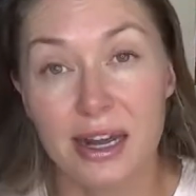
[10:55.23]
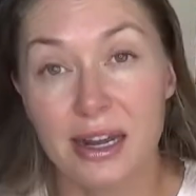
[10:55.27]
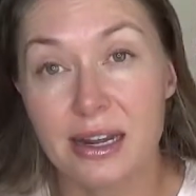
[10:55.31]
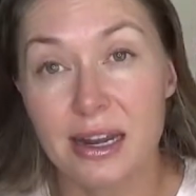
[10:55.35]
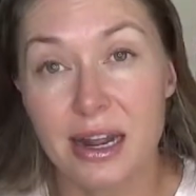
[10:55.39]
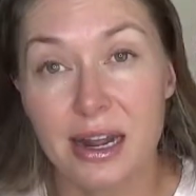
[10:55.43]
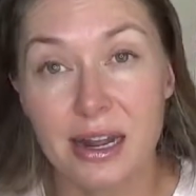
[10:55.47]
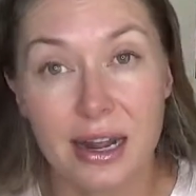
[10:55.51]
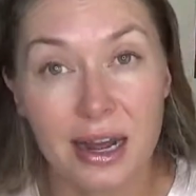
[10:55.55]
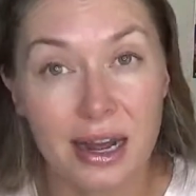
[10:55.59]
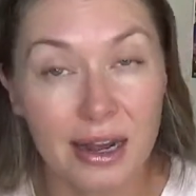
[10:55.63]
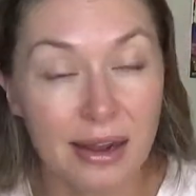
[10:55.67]
And
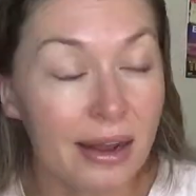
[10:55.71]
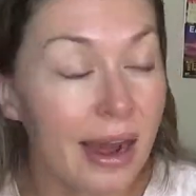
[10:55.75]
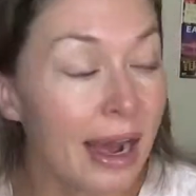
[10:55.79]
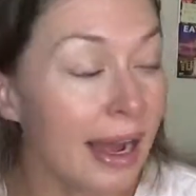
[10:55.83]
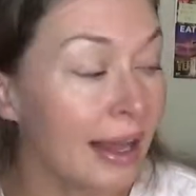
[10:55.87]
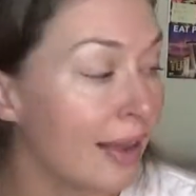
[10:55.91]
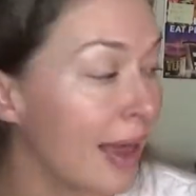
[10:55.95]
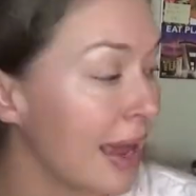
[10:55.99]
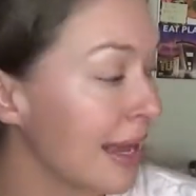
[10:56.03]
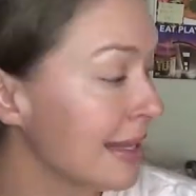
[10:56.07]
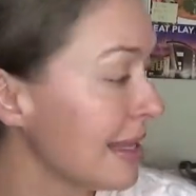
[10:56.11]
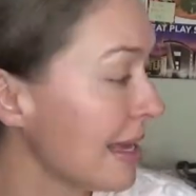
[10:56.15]
I, I,
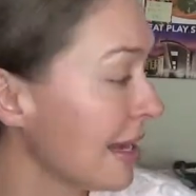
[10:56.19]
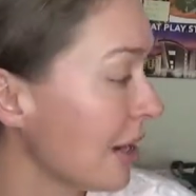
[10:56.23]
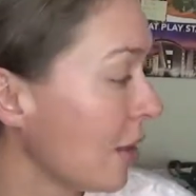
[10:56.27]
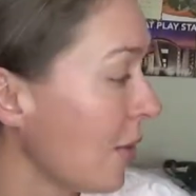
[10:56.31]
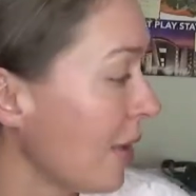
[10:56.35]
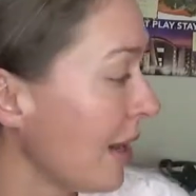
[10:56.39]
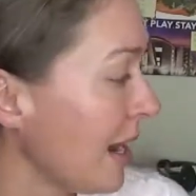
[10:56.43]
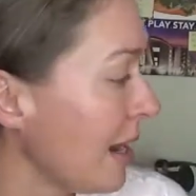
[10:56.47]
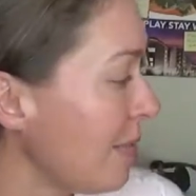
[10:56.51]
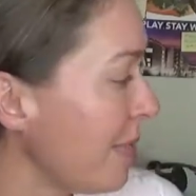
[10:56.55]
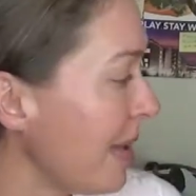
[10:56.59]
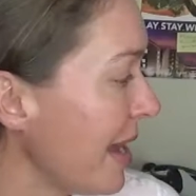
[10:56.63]
I like that
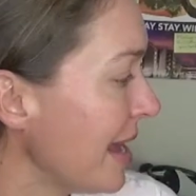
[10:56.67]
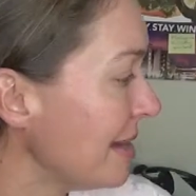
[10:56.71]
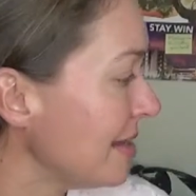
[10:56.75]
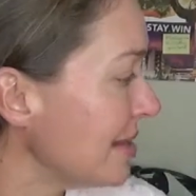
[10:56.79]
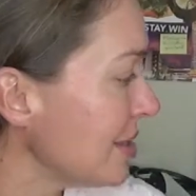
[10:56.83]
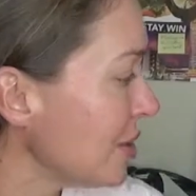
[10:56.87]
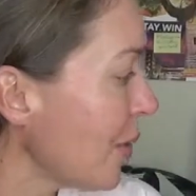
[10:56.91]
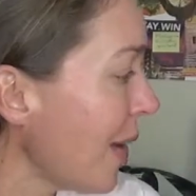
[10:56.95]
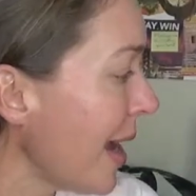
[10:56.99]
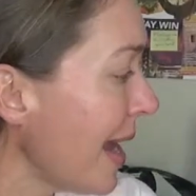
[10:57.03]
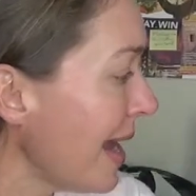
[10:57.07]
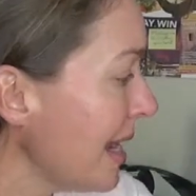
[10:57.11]
quite a bit.
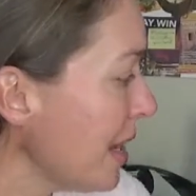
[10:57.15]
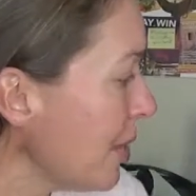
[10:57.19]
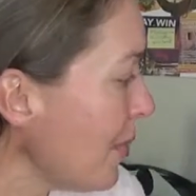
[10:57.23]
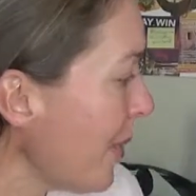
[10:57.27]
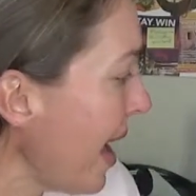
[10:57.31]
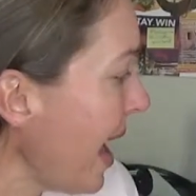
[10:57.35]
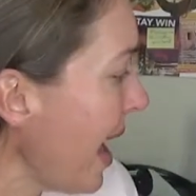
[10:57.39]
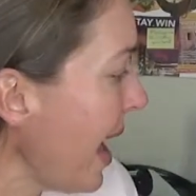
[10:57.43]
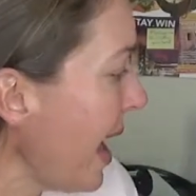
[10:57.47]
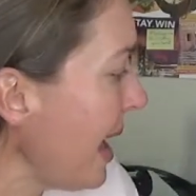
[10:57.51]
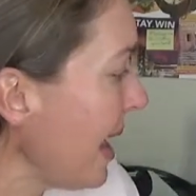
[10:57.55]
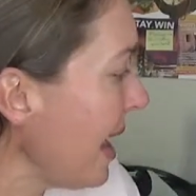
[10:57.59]
So
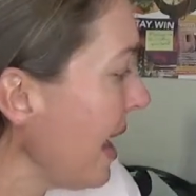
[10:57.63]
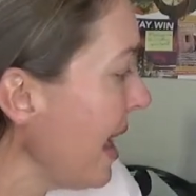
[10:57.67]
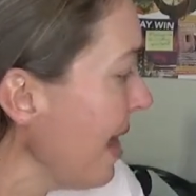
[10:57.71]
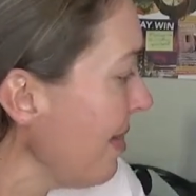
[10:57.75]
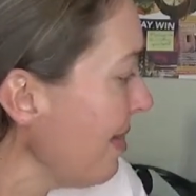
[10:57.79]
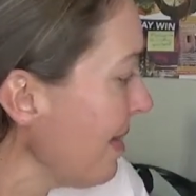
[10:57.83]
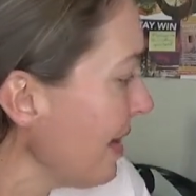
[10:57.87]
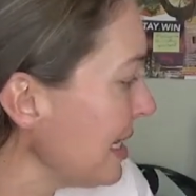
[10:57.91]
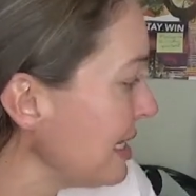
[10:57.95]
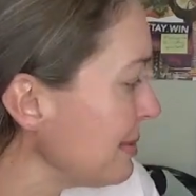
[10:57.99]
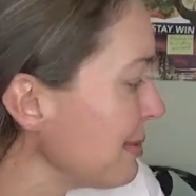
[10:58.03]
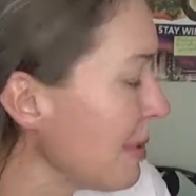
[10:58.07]
anyway,
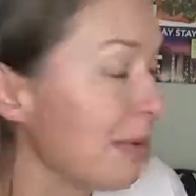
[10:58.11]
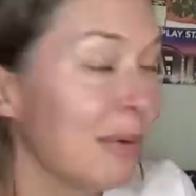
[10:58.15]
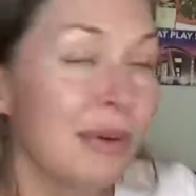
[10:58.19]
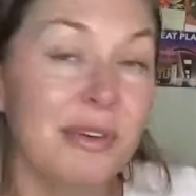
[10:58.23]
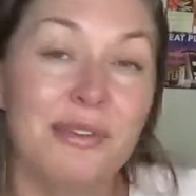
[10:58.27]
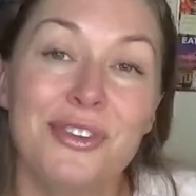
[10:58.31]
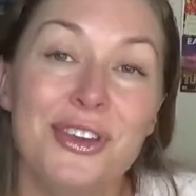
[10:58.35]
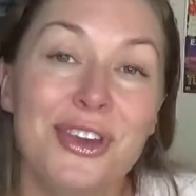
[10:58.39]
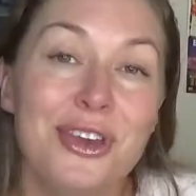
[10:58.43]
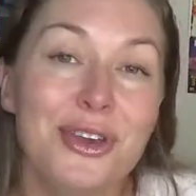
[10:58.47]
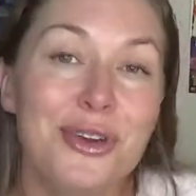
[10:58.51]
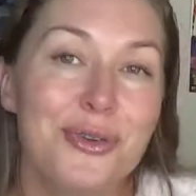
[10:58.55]
that is my
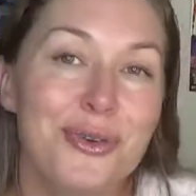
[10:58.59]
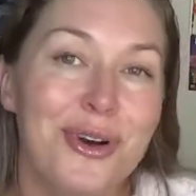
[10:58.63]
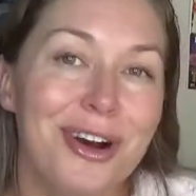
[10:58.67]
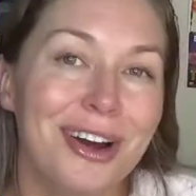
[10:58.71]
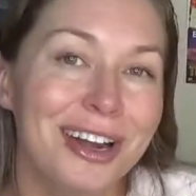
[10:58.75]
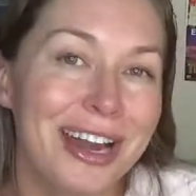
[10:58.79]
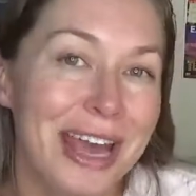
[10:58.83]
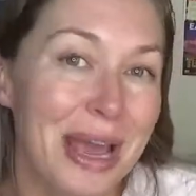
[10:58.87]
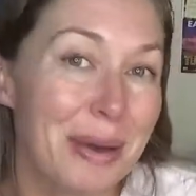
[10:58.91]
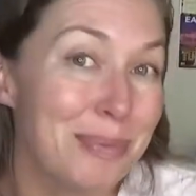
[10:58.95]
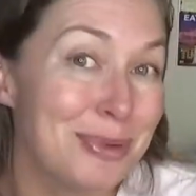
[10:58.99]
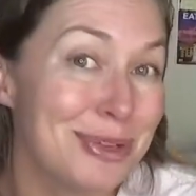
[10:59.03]
review
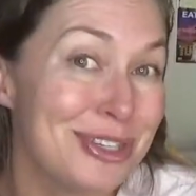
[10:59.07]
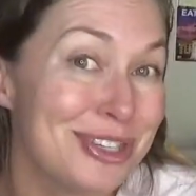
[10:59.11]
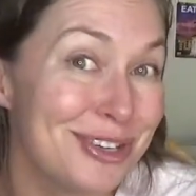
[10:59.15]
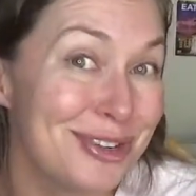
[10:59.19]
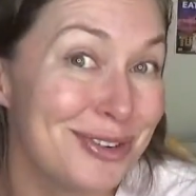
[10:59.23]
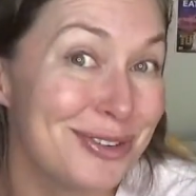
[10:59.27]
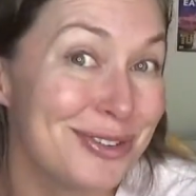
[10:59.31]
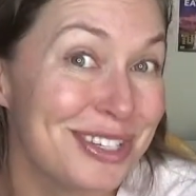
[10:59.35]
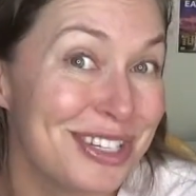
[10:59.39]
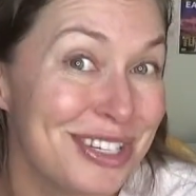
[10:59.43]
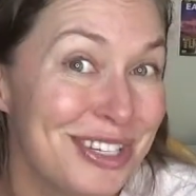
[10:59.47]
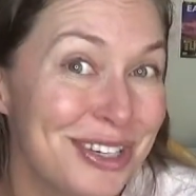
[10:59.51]
on
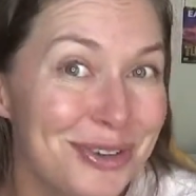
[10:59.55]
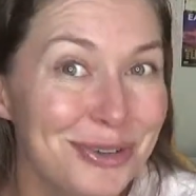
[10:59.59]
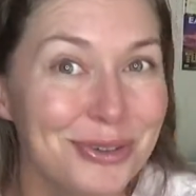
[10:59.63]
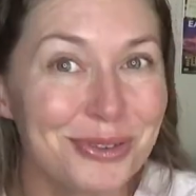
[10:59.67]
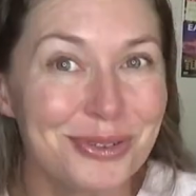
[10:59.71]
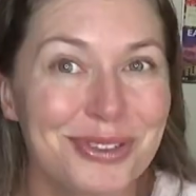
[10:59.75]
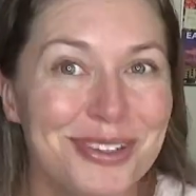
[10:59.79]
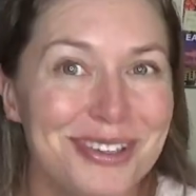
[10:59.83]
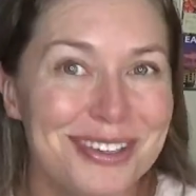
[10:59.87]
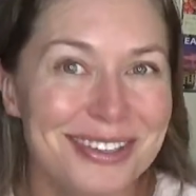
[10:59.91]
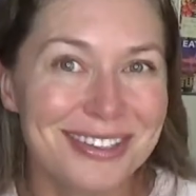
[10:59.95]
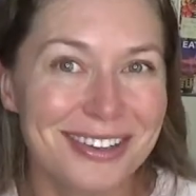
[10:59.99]
episode two.
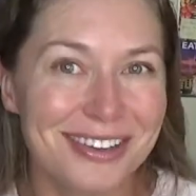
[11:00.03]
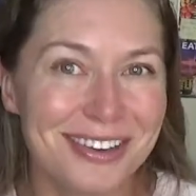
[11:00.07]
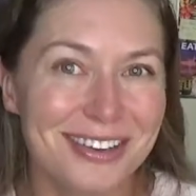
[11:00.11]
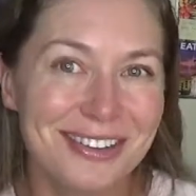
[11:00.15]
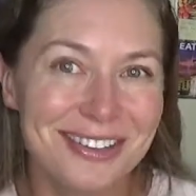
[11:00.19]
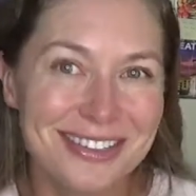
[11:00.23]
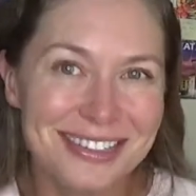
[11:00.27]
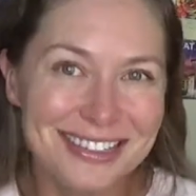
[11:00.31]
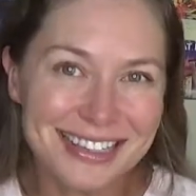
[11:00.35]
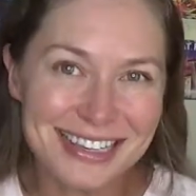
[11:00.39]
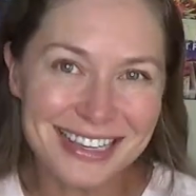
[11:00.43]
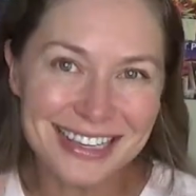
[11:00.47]
So
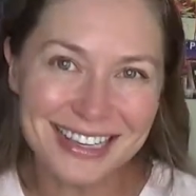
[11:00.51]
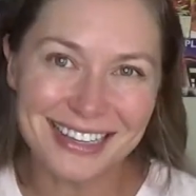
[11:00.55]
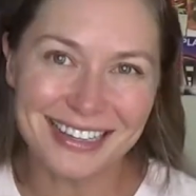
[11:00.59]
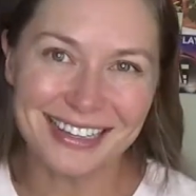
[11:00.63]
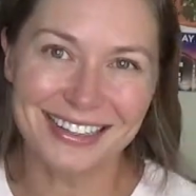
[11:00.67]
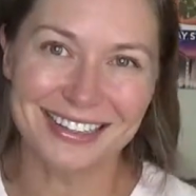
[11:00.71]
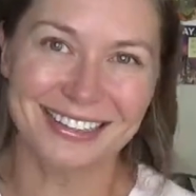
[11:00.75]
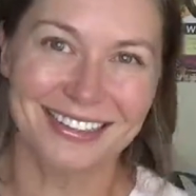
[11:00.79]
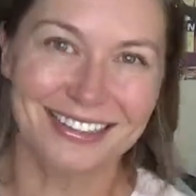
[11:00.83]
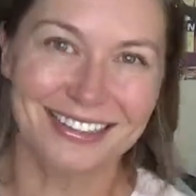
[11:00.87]
see ya.